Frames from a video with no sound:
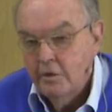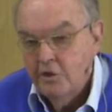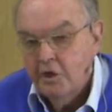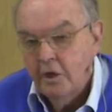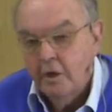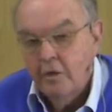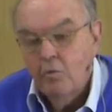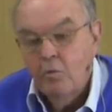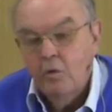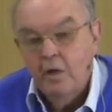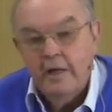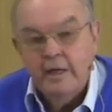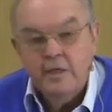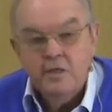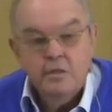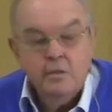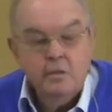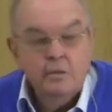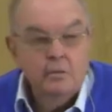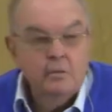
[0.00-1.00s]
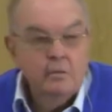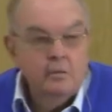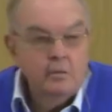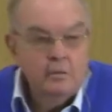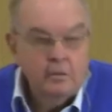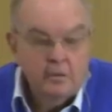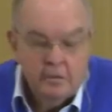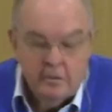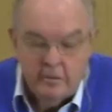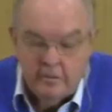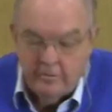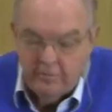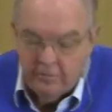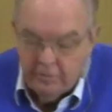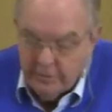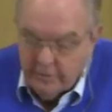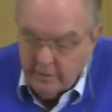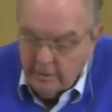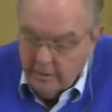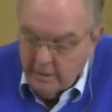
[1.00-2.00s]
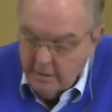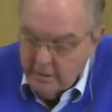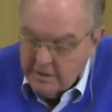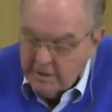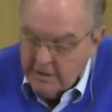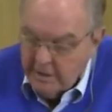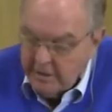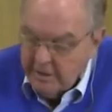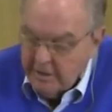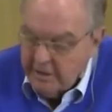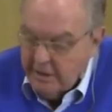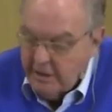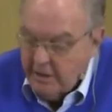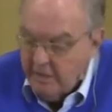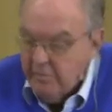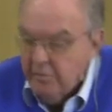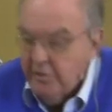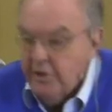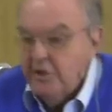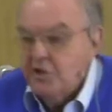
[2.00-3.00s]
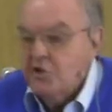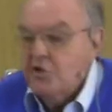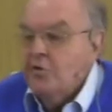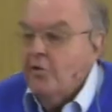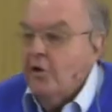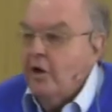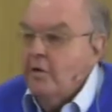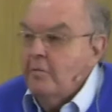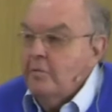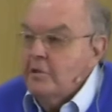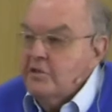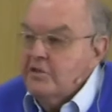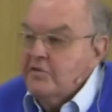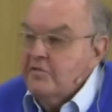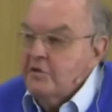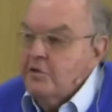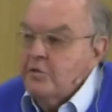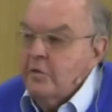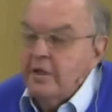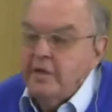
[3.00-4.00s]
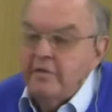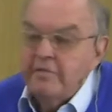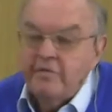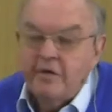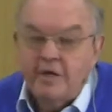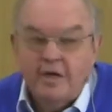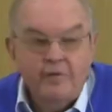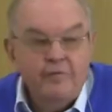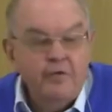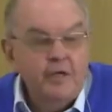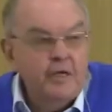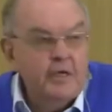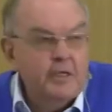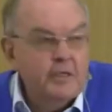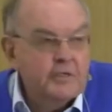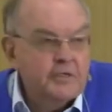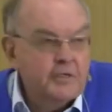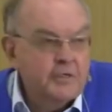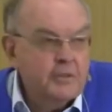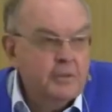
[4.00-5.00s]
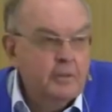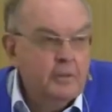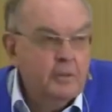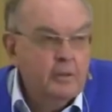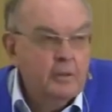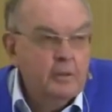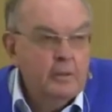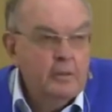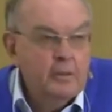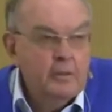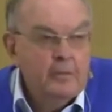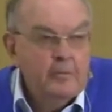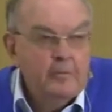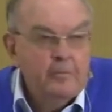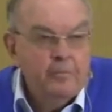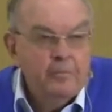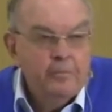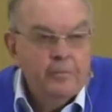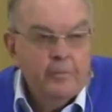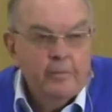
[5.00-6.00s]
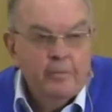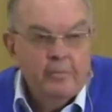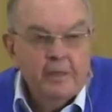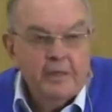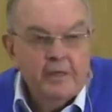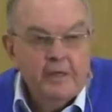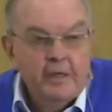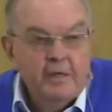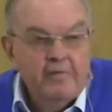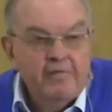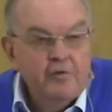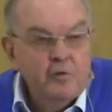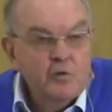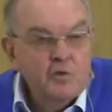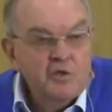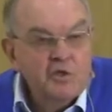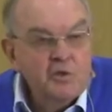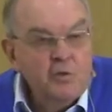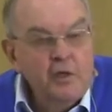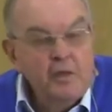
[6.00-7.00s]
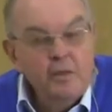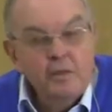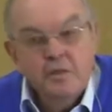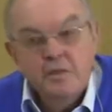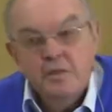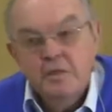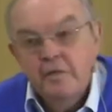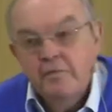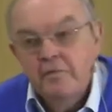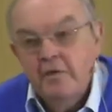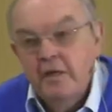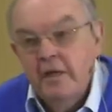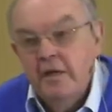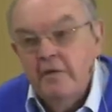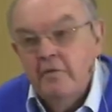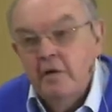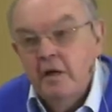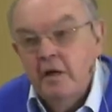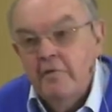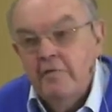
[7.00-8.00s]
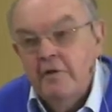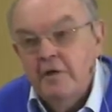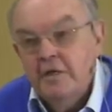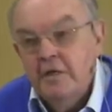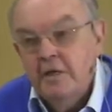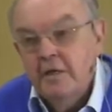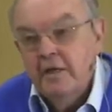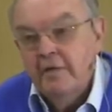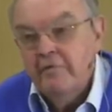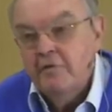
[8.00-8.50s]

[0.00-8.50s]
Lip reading: John White said that he'd preached Romans for 25 years, but the full sweetness of it had